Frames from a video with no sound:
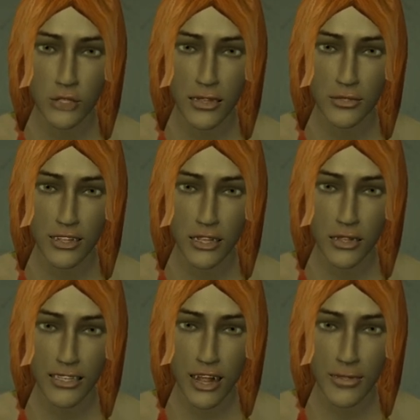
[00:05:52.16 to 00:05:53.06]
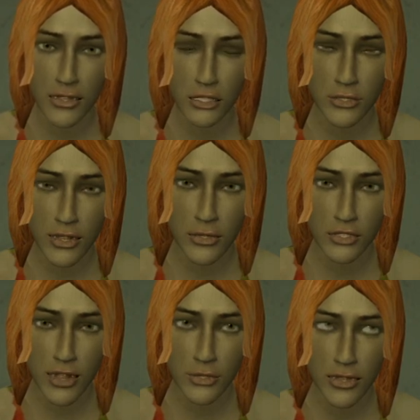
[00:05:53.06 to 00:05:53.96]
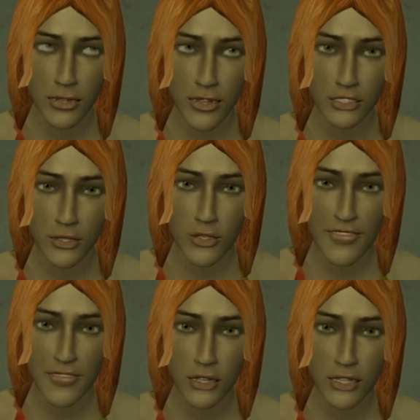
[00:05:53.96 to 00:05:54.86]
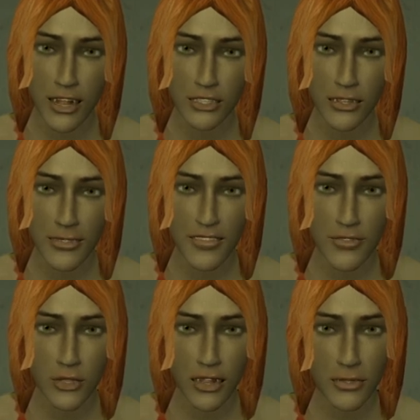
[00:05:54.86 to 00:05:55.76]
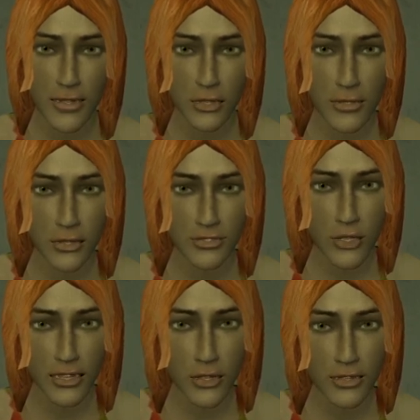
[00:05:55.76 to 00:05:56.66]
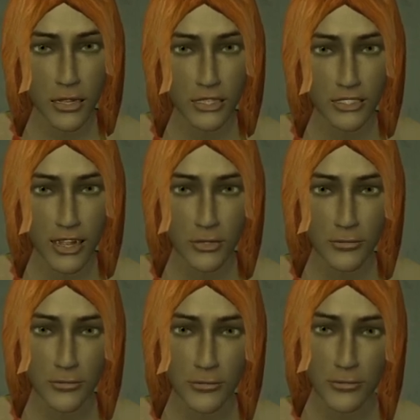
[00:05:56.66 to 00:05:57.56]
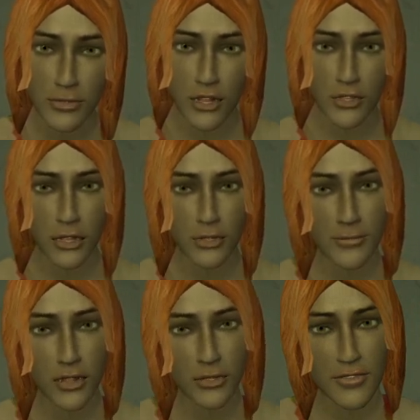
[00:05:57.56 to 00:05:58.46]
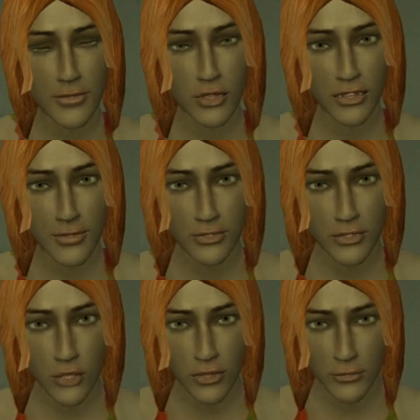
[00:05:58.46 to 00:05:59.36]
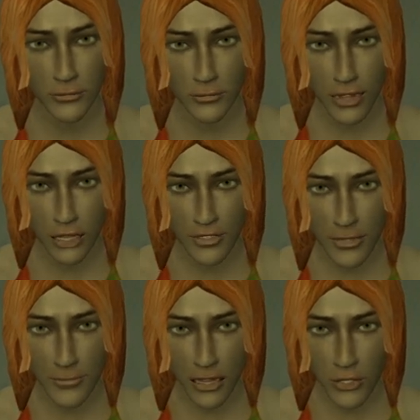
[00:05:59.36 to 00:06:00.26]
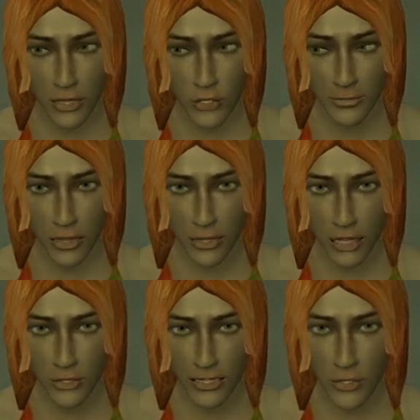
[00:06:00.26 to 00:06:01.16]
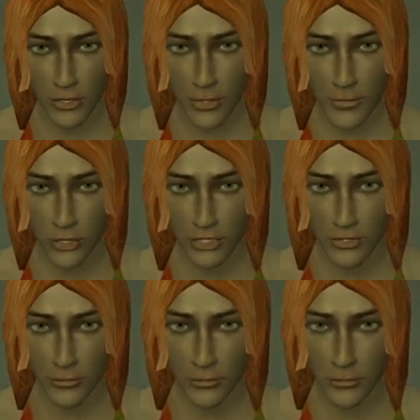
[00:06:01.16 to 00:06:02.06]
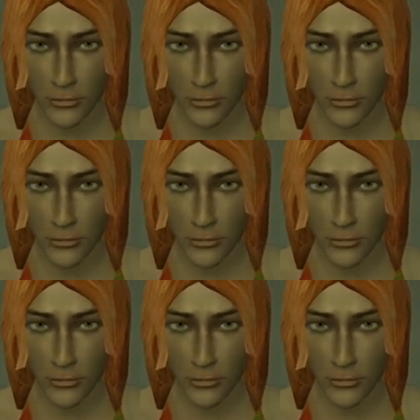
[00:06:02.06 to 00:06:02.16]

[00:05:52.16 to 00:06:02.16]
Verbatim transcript: I tried to tell E about his condition, but he was so furious at me for what I'd made him into, he wouldn't listen. A thin blood, from what I've been told, is a vampire whose blood is weaker than most.